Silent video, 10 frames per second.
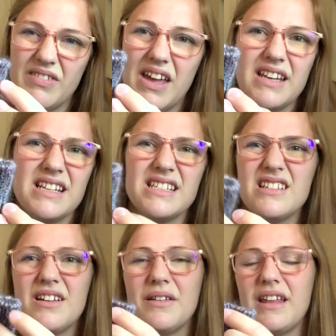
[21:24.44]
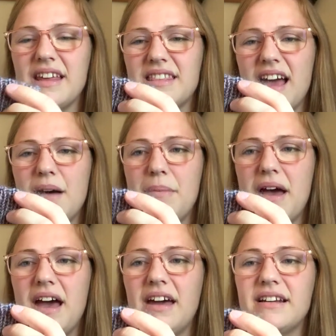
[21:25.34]
It doesn't look like that
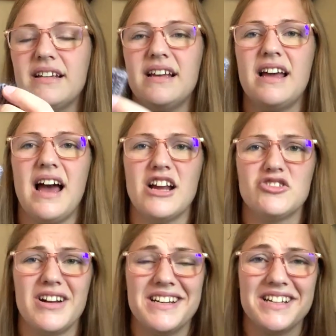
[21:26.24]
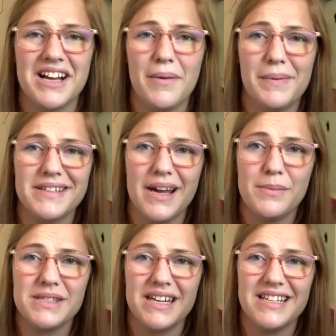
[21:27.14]
bad. I tried it a couple
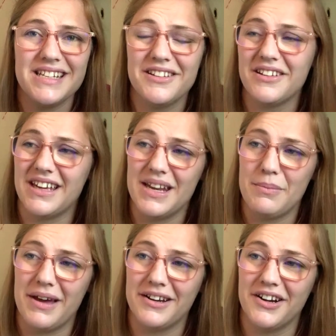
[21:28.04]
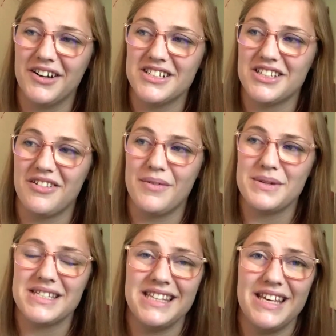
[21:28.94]
times and it didn't look any better, so I'm
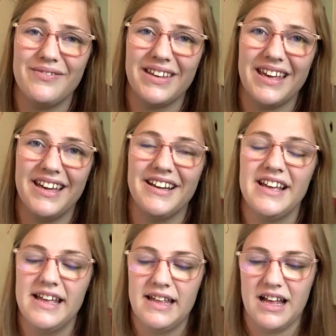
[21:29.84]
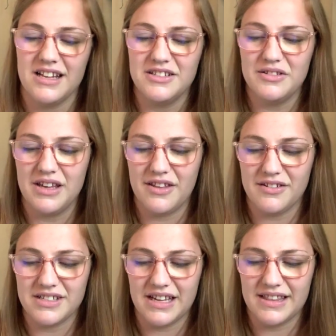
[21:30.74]
just leaving it. I'll do the other
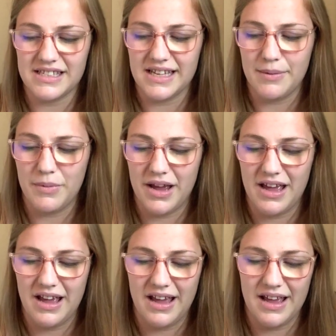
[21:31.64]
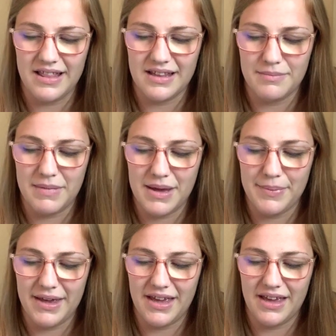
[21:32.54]
side the same way and then
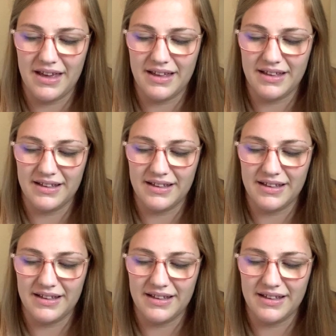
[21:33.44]
maybe,